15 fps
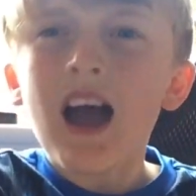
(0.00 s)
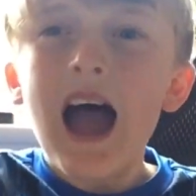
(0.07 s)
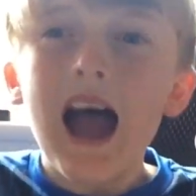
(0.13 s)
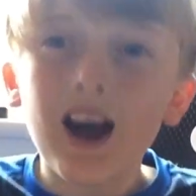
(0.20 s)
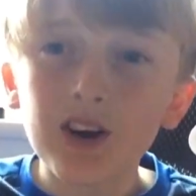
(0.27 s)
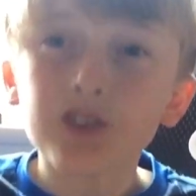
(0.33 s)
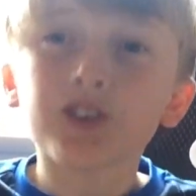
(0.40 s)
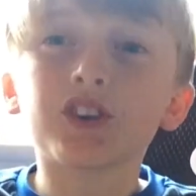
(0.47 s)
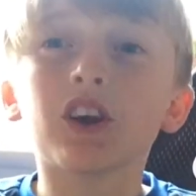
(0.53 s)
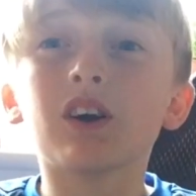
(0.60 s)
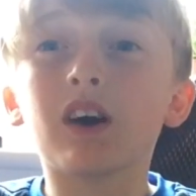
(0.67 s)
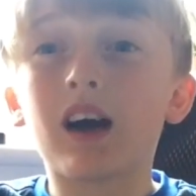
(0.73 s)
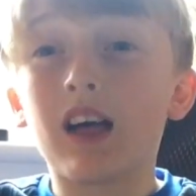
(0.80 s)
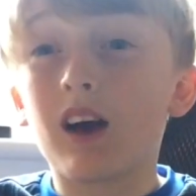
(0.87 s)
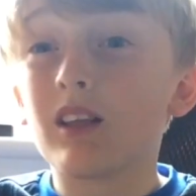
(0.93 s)
I'll
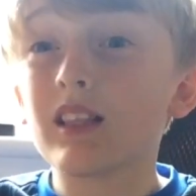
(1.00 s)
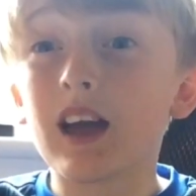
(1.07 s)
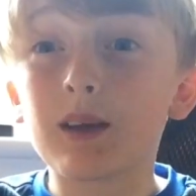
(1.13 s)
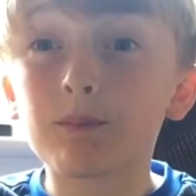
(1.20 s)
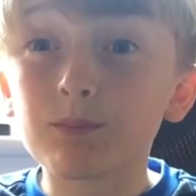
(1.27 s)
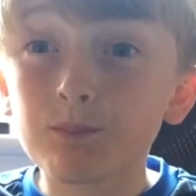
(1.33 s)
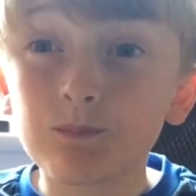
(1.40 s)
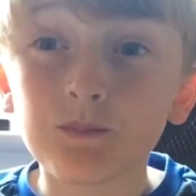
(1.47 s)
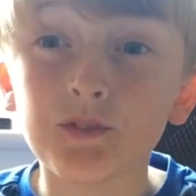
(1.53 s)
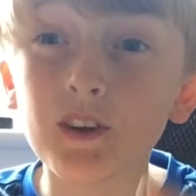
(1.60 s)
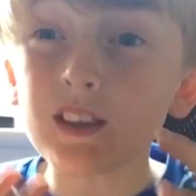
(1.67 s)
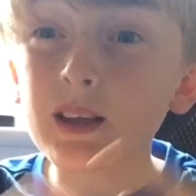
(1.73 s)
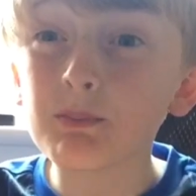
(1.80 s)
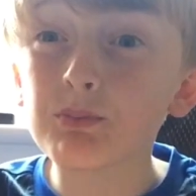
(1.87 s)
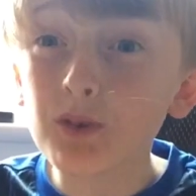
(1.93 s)

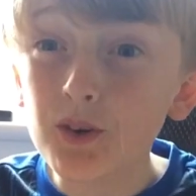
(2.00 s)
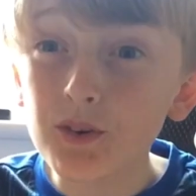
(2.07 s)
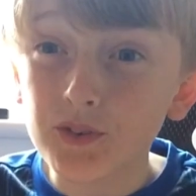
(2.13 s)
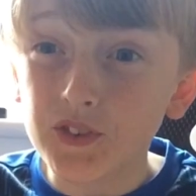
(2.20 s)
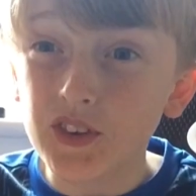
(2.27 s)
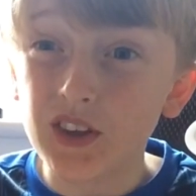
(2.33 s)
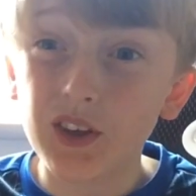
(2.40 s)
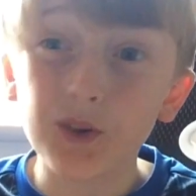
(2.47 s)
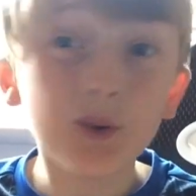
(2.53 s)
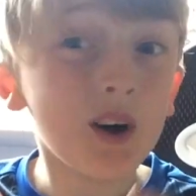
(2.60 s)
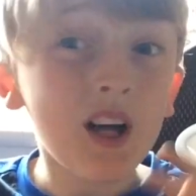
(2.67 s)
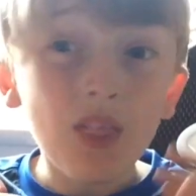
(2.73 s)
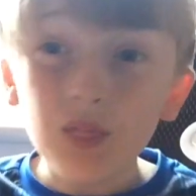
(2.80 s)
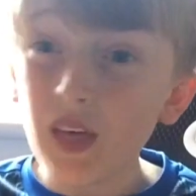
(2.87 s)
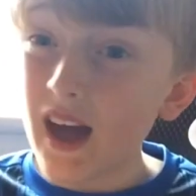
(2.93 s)
fully prove to you
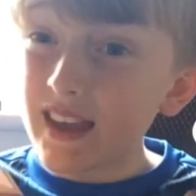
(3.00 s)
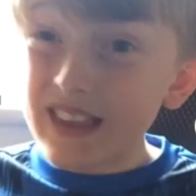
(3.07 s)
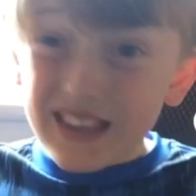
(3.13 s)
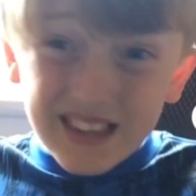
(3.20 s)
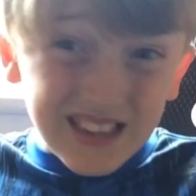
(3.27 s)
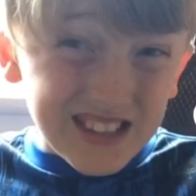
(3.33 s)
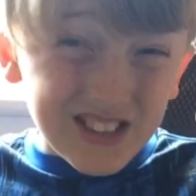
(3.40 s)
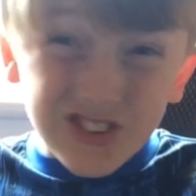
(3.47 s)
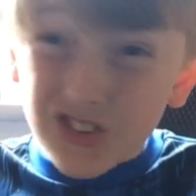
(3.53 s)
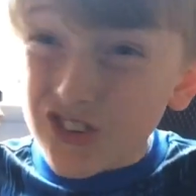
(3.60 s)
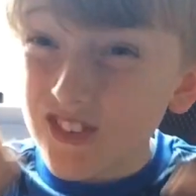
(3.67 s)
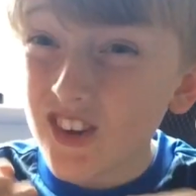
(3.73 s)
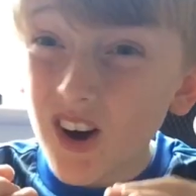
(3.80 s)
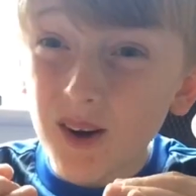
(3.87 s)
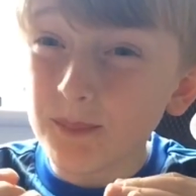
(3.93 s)
that it is
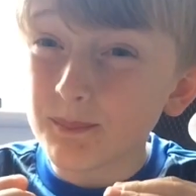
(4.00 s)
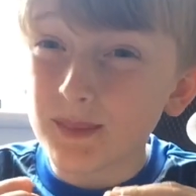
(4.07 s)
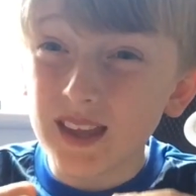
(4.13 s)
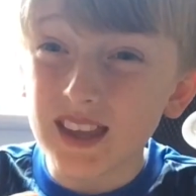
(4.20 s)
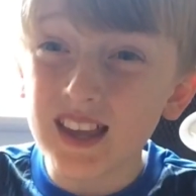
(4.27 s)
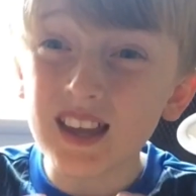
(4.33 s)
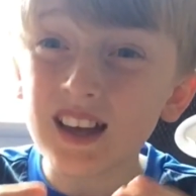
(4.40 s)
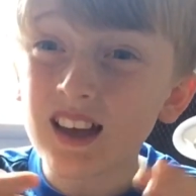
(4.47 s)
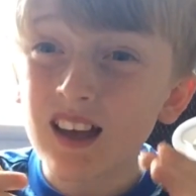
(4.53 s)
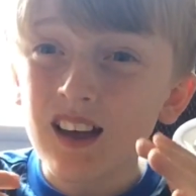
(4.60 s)
not me,